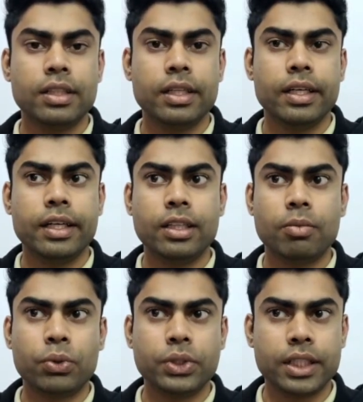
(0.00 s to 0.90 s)
in the
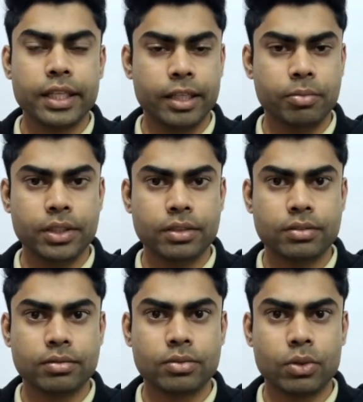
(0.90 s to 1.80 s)
portion AB.
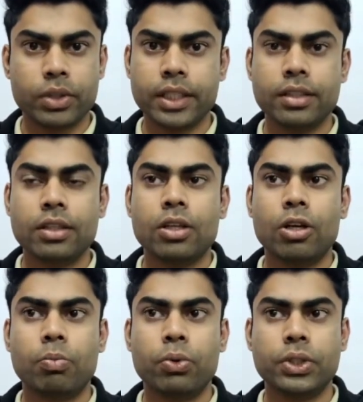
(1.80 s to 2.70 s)
Okay, now
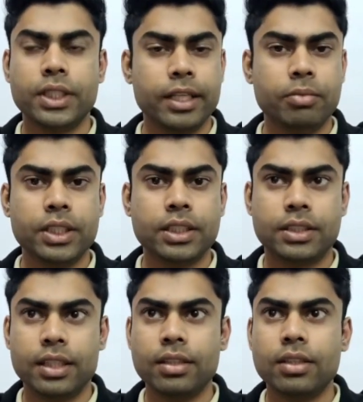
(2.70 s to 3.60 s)
portion AB is
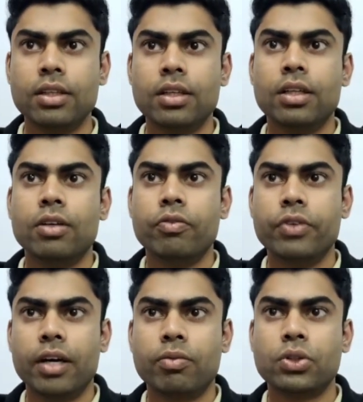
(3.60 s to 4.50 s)
done. We
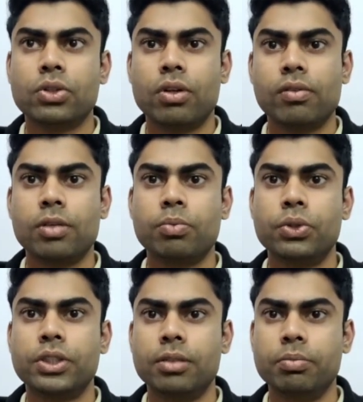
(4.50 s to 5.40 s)
have to solve the
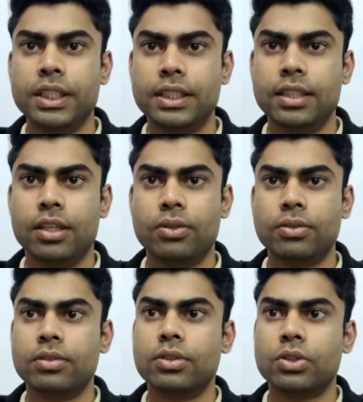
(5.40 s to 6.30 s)
portion BC now.
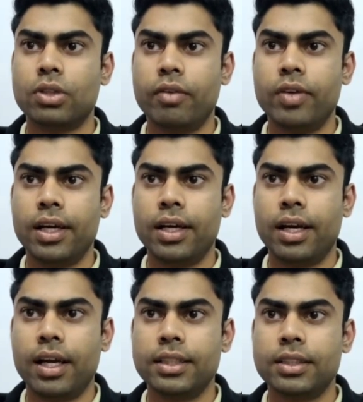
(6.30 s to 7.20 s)
So I will
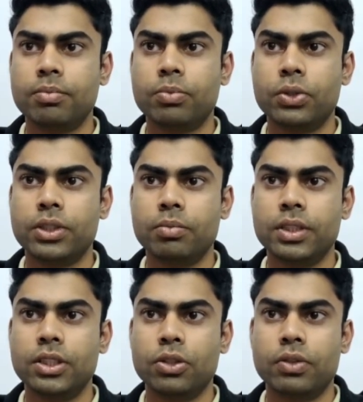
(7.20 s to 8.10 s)
analyze portion BC
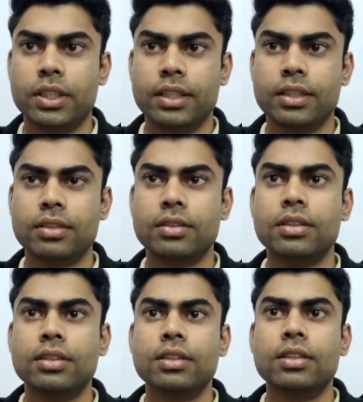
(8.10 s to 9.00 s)
over here.
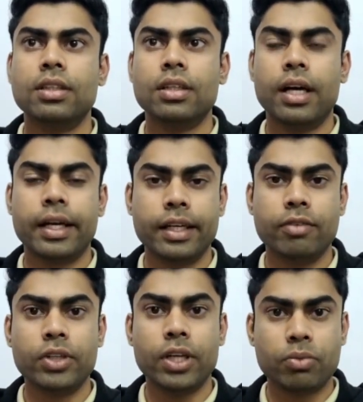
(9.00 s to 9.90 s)
Again, we
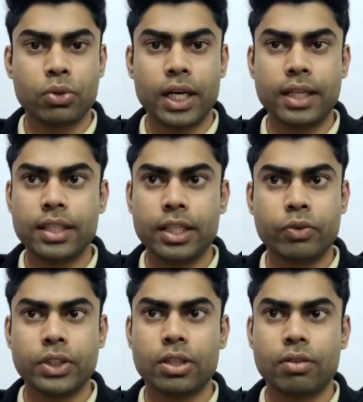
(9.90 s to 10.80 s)
have to write the equation
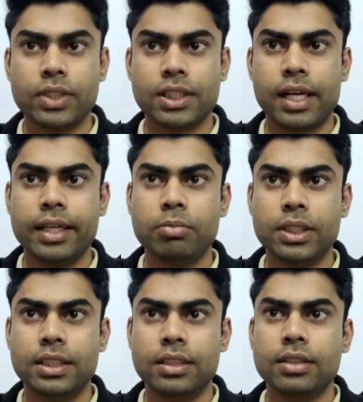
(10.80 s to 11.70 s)
of this line
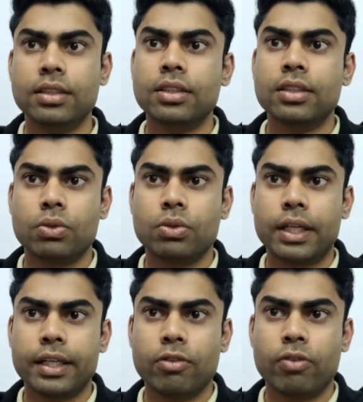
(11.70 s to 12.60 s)
BC.
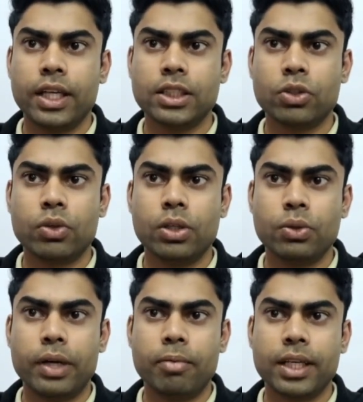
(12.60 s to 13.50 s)
Again, y is equal to
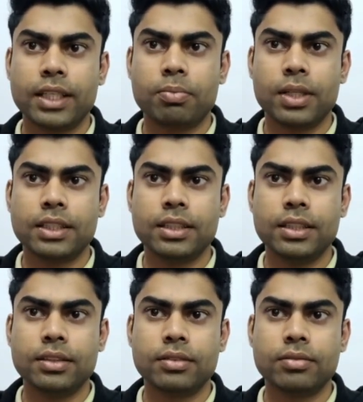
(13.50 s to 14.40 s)
mx plus c.